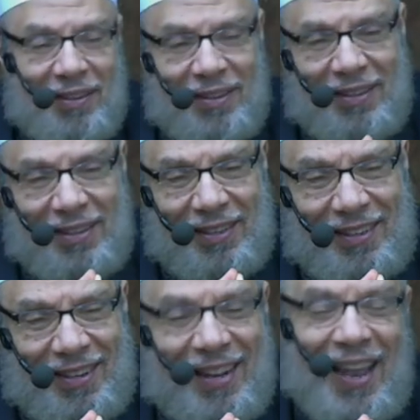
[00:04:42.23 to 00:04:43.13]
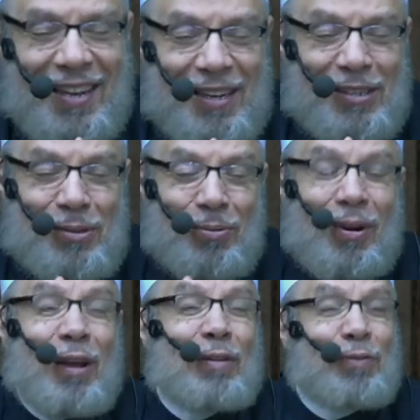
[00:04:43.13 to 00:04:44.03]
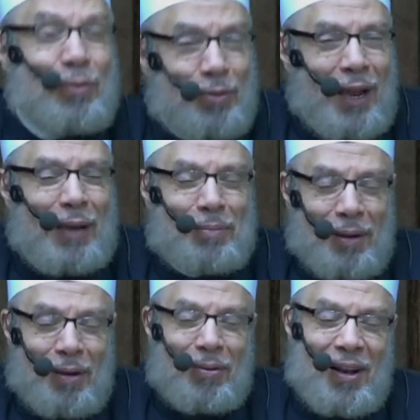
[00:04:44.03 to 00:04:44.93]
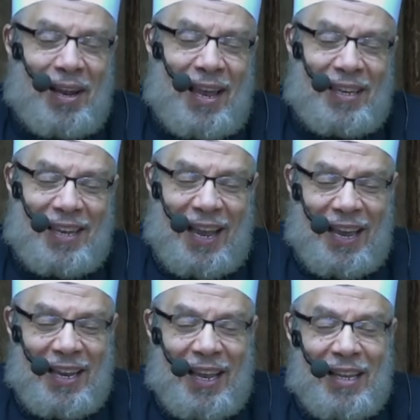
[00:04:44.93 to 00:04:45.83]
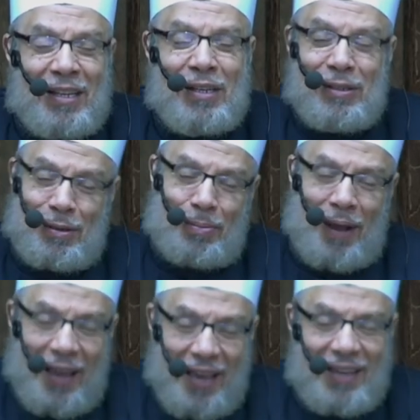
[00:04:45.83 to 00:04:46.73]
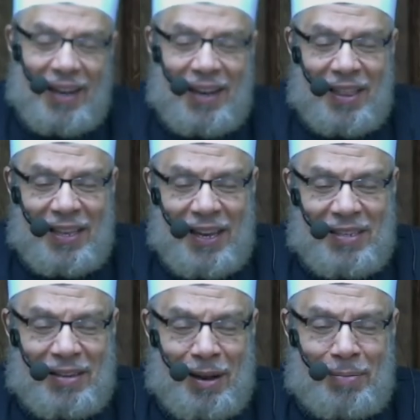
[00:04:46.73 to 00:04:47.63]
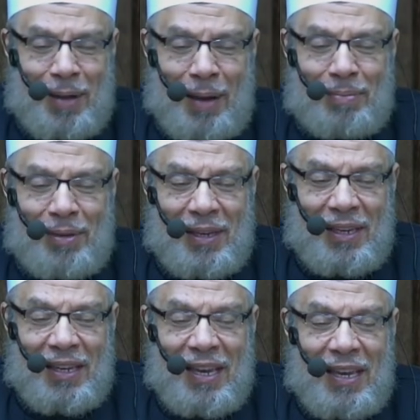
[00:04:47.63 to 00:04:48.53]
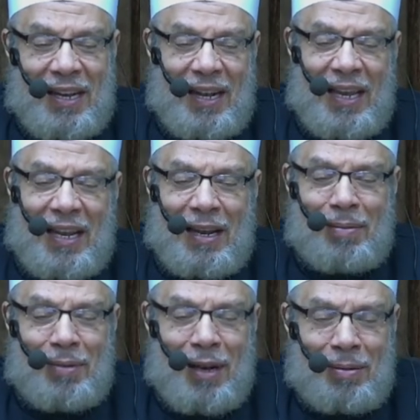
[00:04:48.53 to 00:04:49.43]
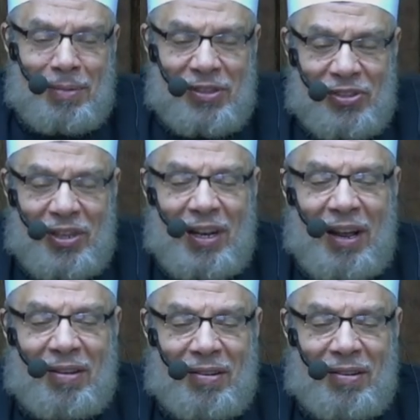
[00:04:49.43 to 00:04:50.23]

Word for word: and also, it's called the word of Subhan because it's the first uh, surah that started by praising Allah Azza wa Jalla.